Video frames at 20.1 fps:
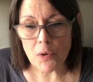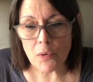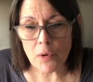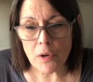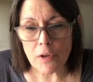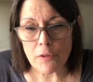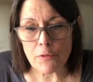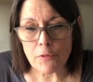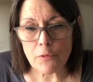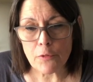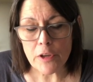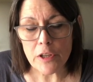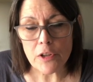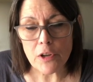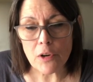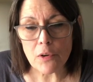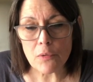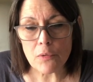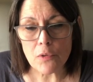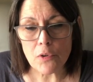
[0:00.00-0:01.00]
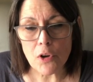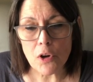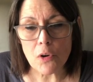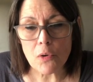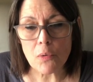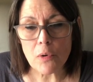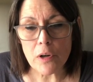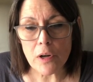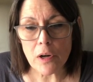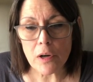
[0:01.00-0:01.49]
if we don't
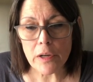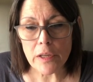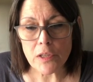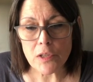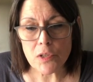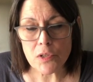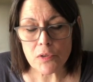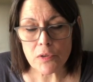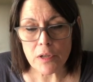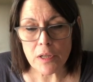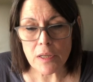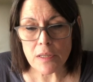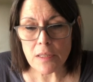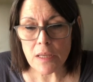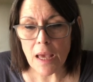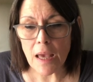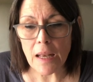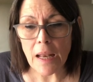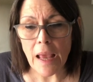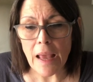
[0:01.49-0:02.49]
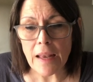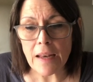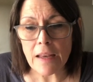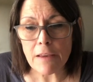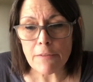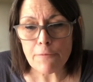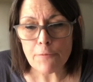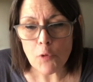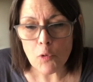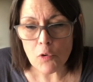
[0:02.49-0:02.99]
know what our history is, at
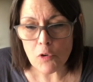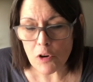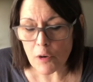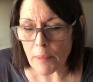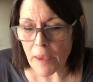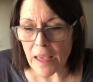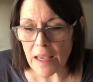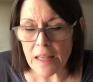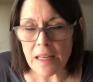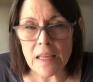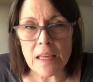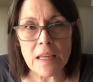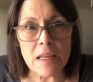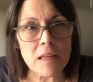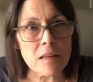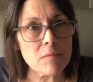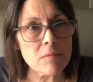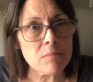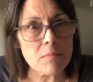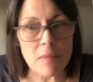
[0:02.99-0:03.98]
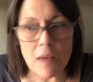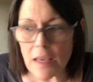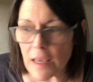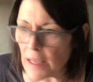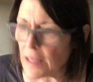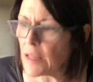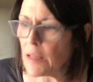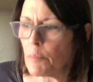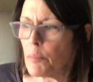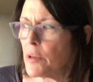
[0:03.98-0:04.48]
any form, any,
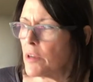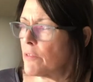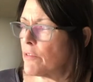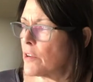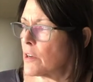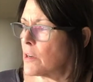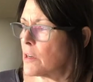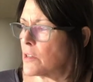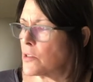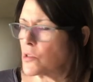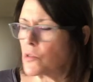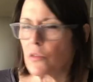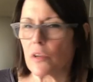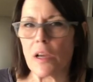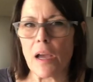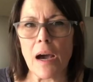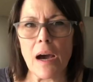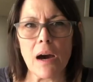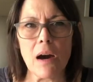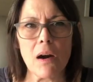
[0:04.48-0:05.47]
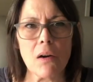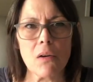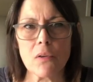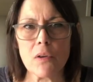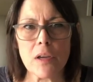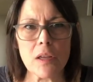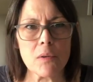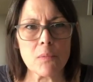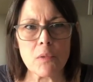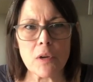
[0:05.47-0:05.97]
any bit of our history, how
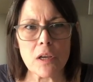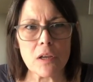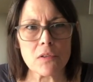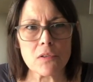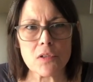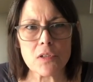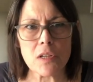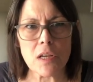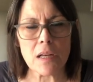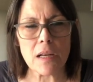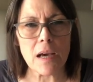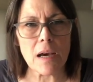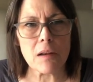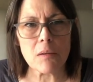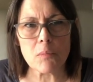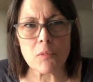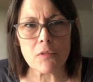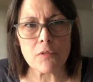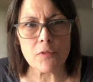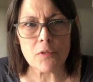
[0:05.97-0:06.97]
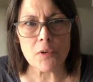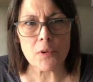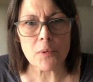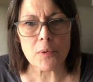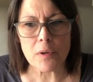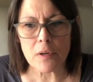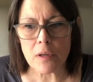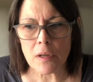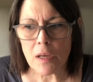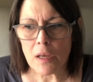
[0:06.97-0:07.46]
can we understand how to move
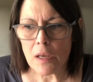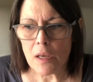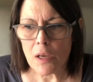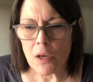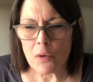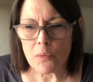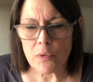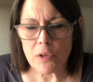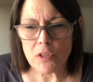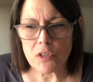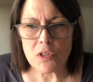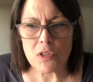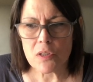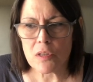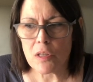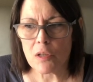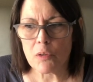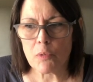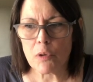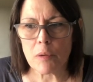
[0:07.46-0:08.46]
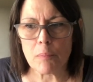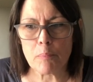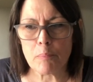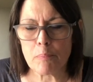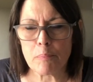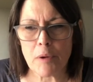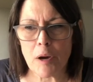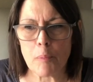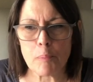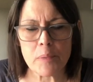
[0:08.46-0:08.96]
forward? We just think we
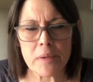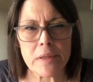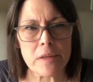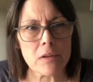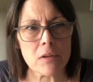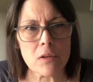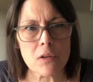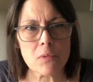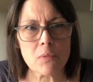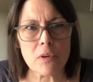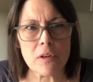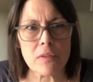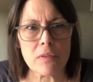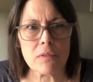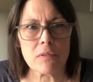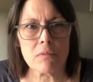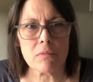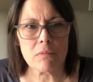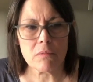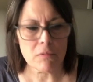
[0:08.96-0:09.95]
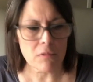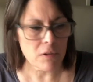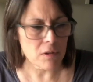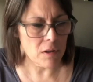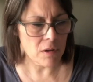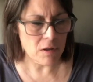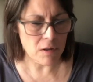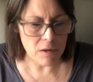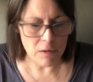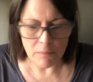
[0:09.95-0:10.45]
appeared with
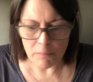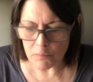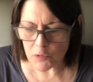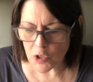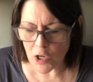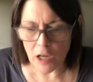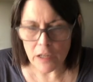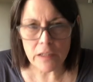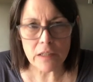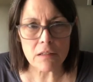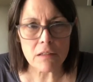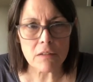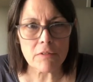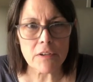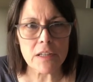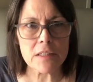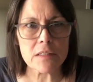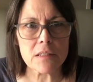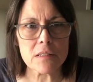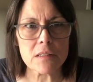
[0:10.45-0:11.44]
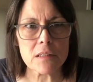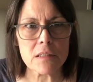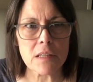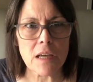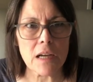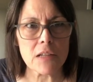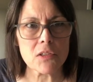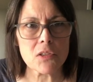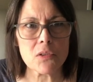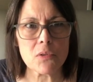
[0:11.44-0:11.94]
uh, talking devices
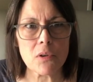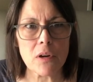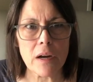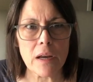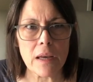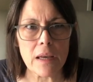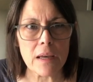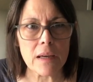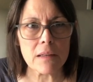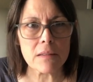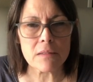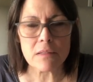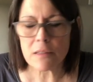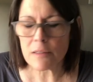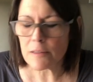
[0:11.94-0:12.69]
attached to our hands